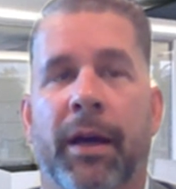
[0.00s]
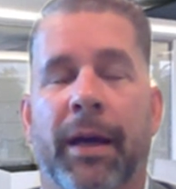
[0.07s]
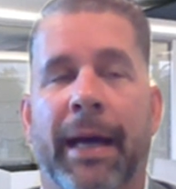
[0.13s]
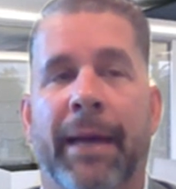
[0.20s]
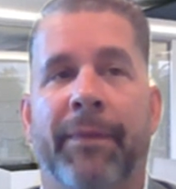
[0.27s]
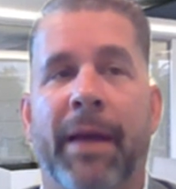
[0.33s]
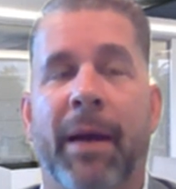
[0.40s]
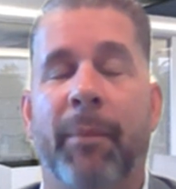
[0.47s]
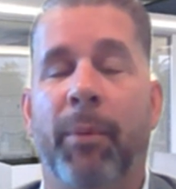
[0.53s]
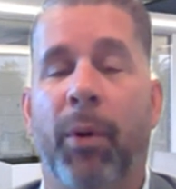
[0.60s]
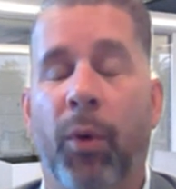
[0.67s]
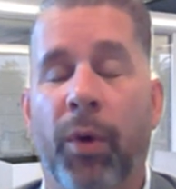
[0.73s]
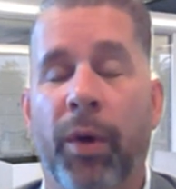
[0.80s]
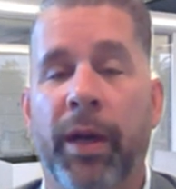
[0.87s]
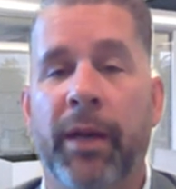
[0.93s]
At that
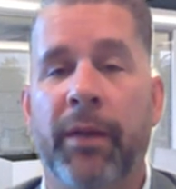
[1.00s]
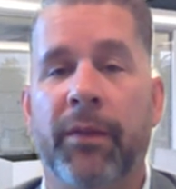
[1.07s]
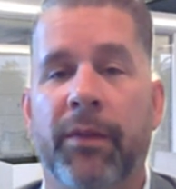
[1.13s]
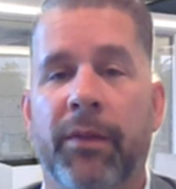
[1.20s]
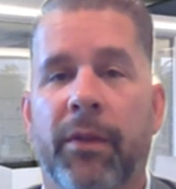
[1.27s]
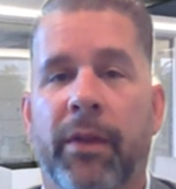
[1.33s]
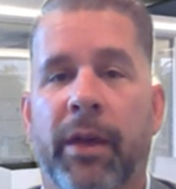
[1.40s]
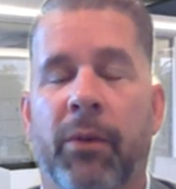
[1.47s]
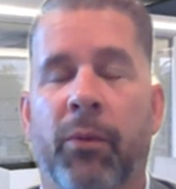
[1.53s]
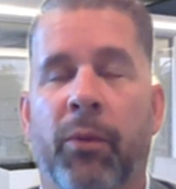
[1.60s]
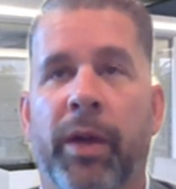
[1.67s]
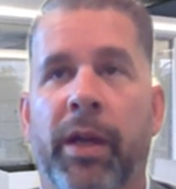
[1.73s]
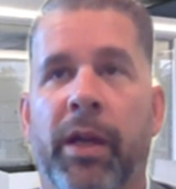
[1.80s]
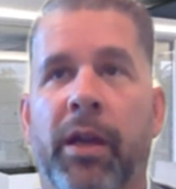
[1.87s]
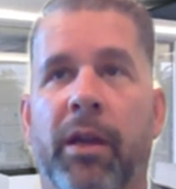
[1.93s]
point, then
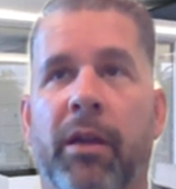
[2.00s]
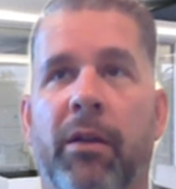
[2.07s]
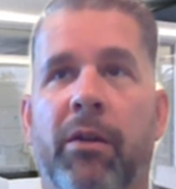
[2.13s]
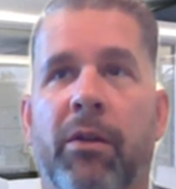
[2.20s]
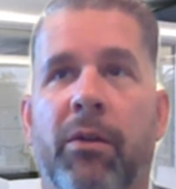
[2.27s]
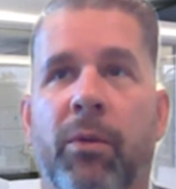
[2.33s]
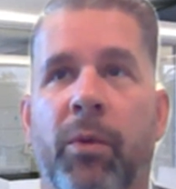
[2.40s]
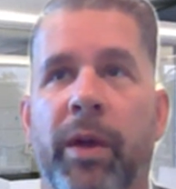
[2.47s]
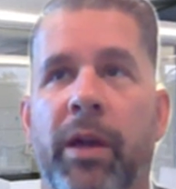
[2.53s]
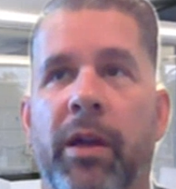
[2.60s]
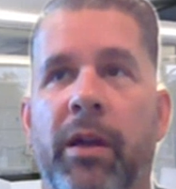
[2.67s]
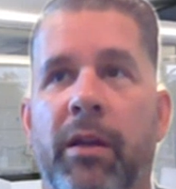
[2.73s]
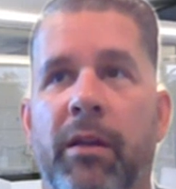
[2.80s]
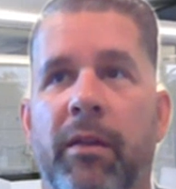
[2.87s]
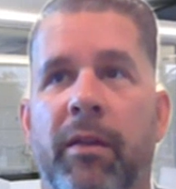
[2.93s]
we
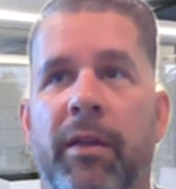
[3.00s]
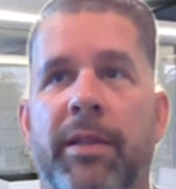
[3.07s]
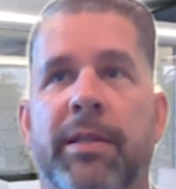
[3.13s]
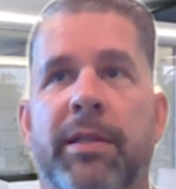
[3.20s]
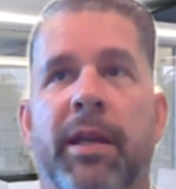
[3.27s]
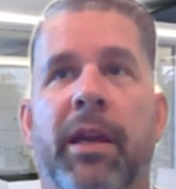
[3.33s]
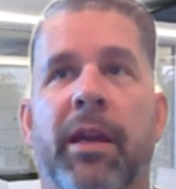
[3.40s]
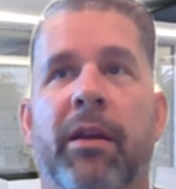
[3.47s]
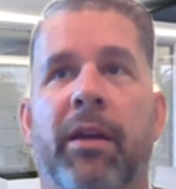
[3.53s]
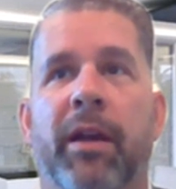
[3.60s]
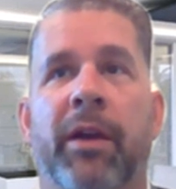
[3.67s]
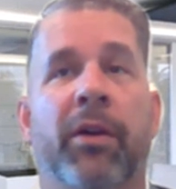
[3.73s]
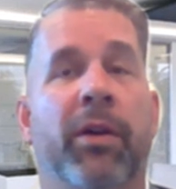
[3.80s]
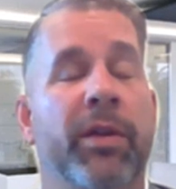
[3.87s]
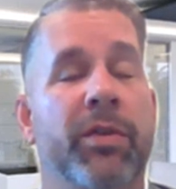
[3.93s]
let's say
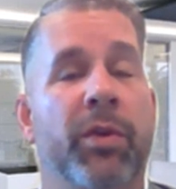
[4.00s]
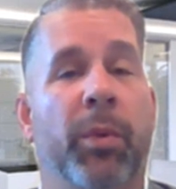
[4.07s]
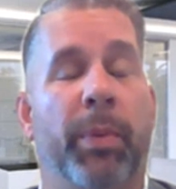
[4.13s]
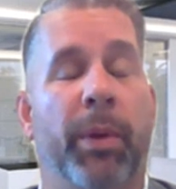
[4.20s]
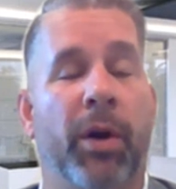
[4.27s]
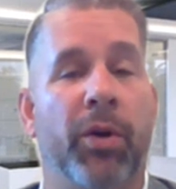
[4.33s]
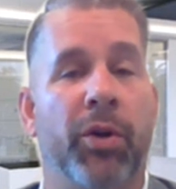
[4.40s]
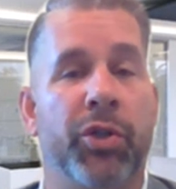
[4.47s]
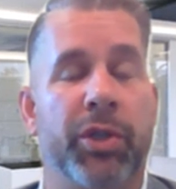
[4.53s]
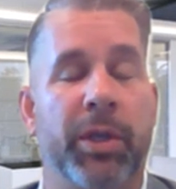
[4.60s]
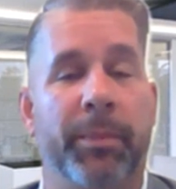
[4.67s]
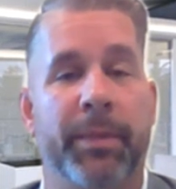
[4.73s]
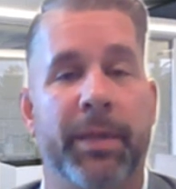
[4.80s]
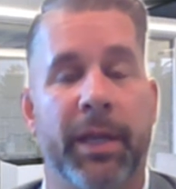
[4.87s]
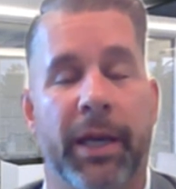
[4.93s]
enter into a
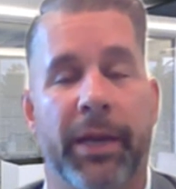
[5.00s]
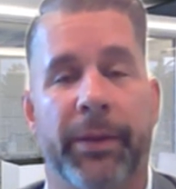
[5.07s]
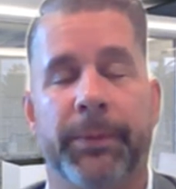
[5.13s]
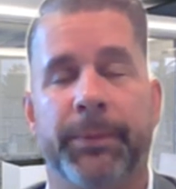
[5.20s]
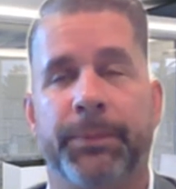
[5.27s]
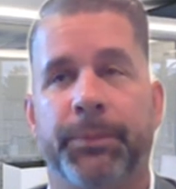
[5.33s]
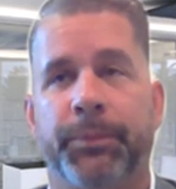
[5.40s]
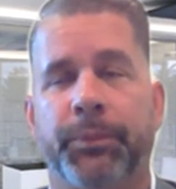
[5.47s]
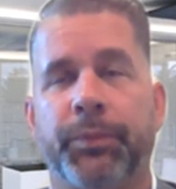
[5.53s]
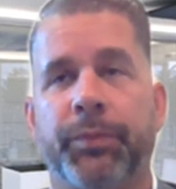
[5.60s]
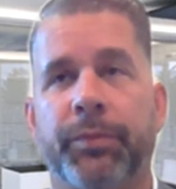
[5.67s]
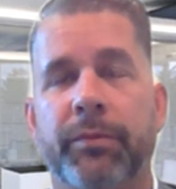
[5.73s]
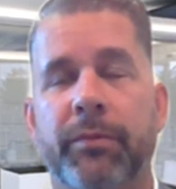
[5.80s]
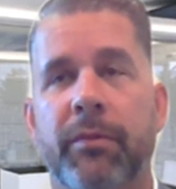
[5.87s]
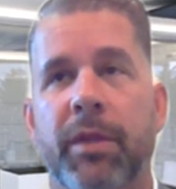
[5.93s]
partnership together,
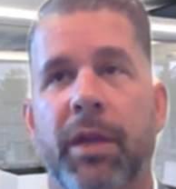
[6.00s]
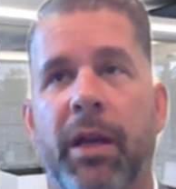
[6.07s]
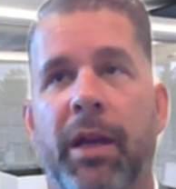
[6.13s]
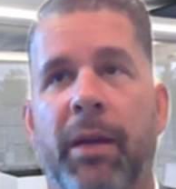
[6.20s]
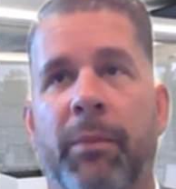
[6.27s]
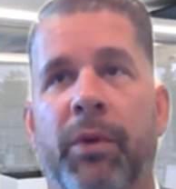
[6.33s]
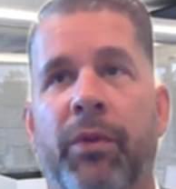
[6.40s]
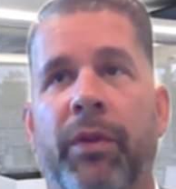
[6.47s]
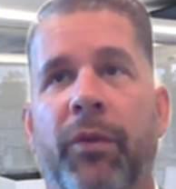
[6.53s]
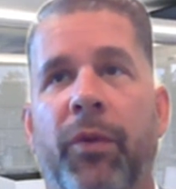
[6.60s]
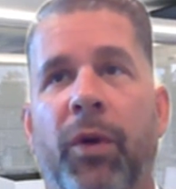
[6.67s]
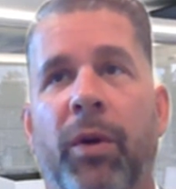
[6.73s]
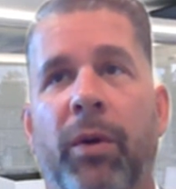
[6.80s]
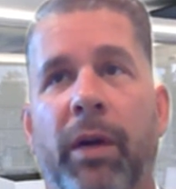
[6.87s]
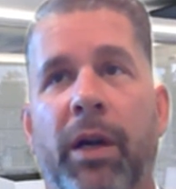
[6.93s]
and moving
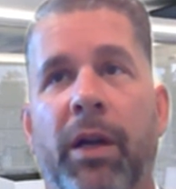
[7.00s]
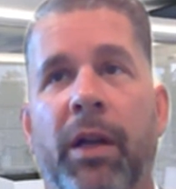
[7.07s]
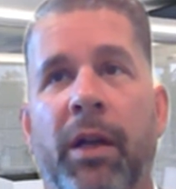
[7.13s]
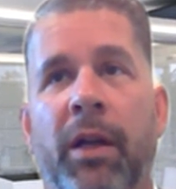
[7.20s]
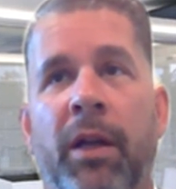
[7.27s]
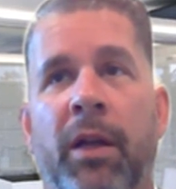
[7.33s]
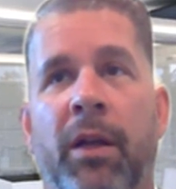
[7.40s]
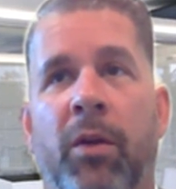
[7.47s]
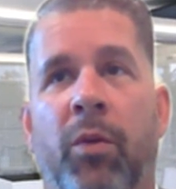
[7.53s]
forward,